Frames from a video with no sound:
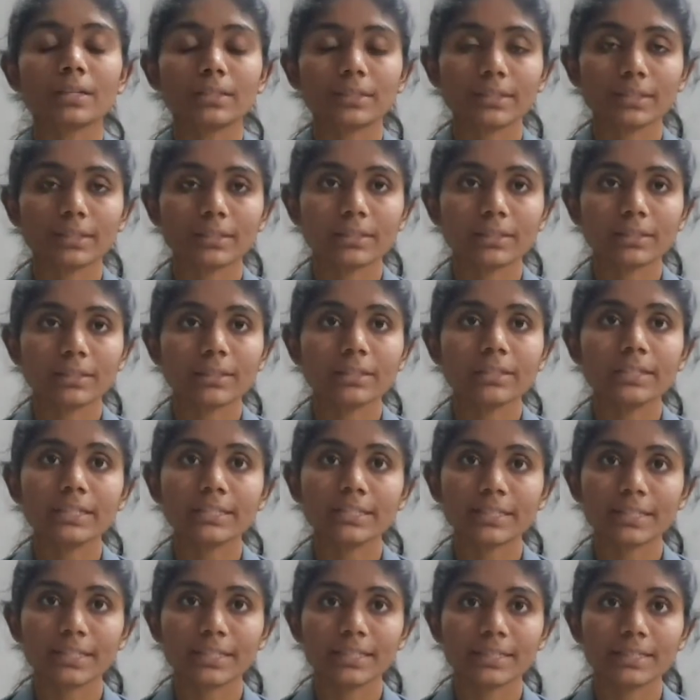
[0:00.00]
the
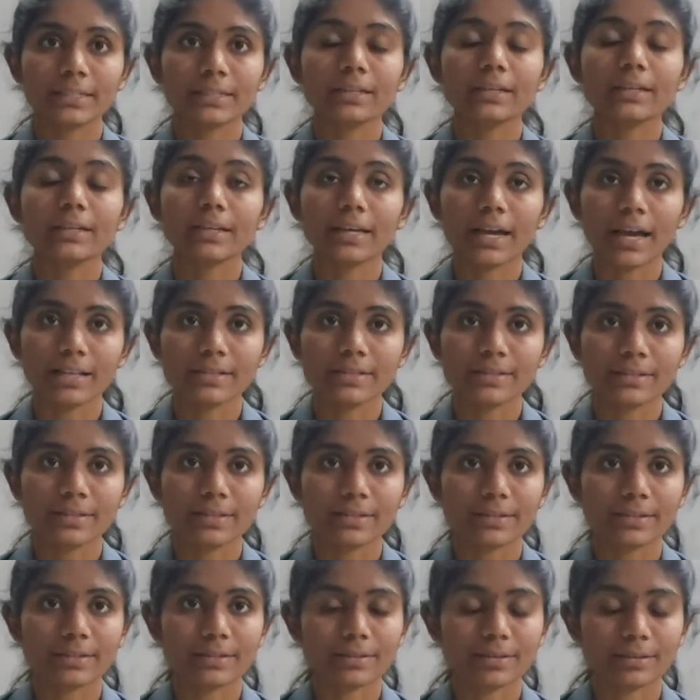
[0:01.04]
disease
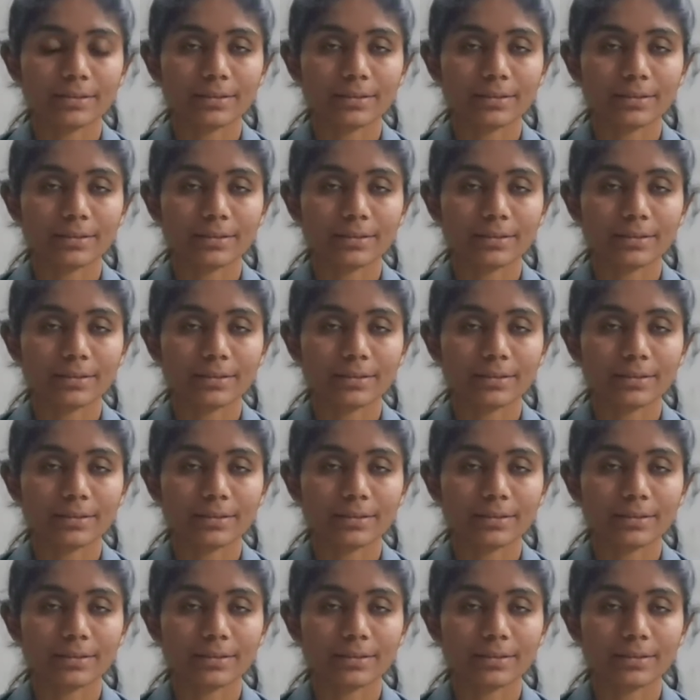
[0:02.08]
cancer.